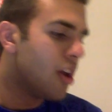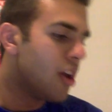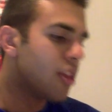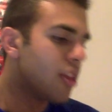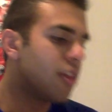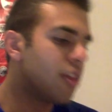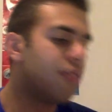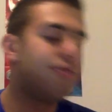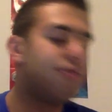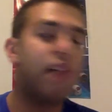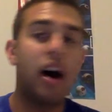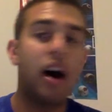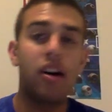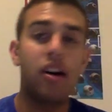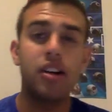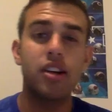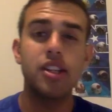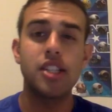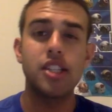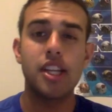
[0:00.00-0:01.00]
The
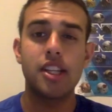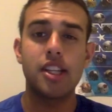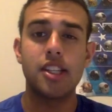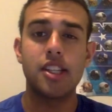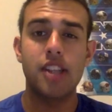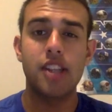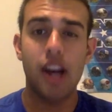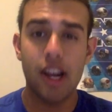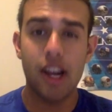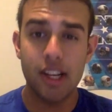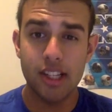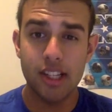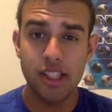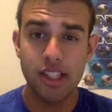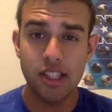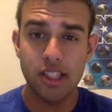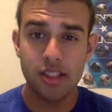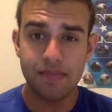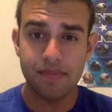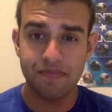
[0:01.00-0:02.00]
Falcons at the
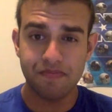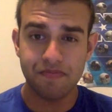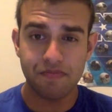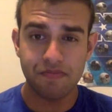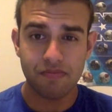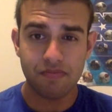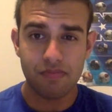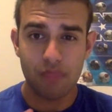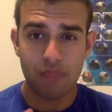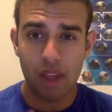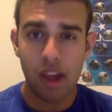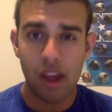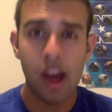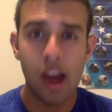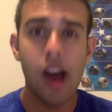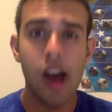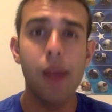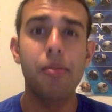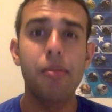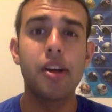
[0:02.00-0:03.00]
Titans.
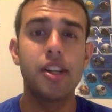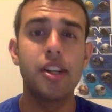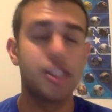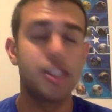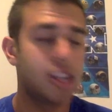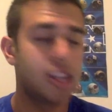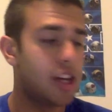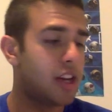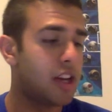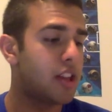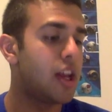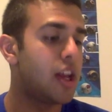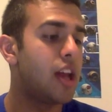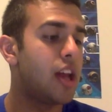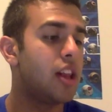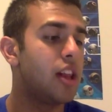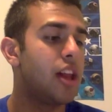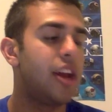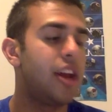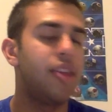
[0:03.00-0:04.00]
I'm going to take the
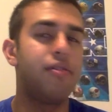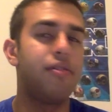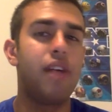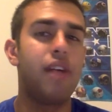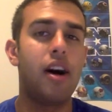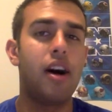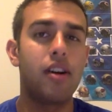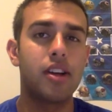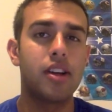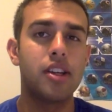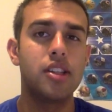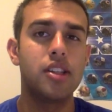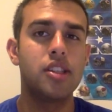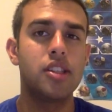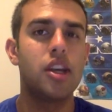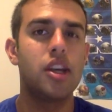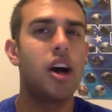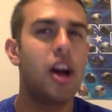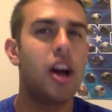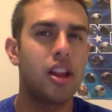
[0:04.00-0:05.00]
Atlanta Falcons.
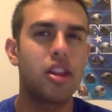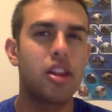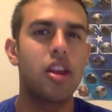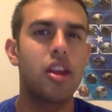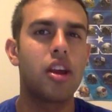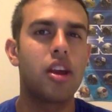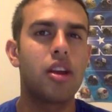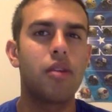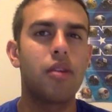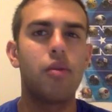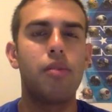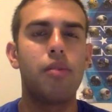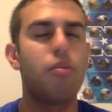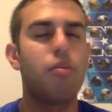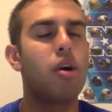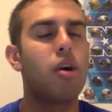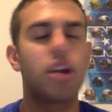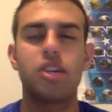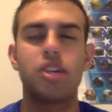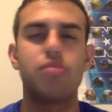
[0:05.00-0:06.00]
I think with
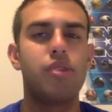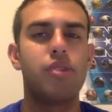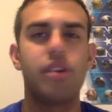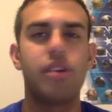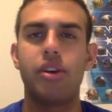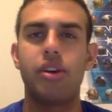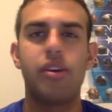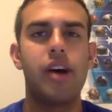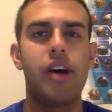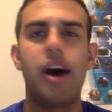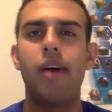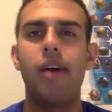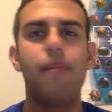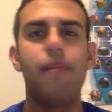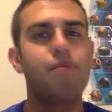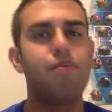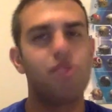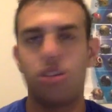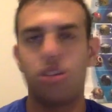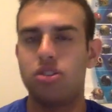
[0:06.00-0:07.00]
Marcus Mariota
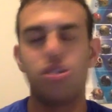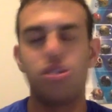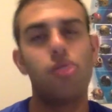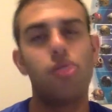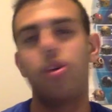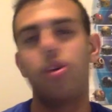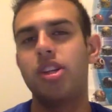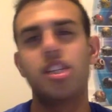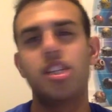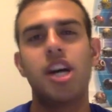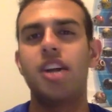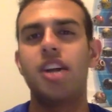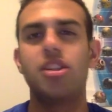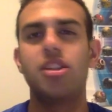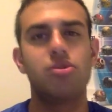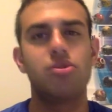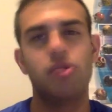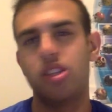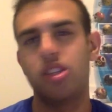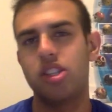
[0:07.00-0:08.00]
out, there's no way the
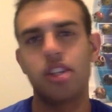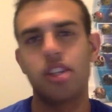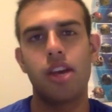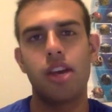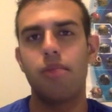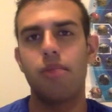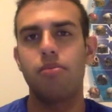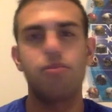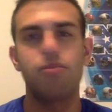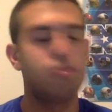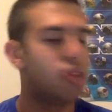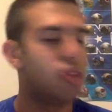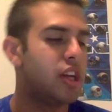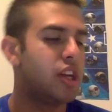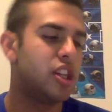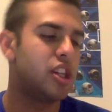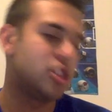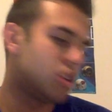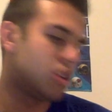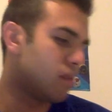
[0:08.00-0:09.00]
Titans win this game. Plain
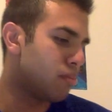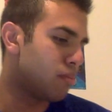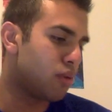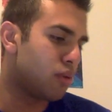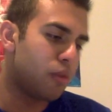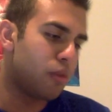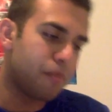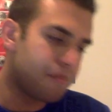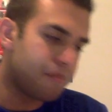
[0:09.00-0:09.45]
and simple.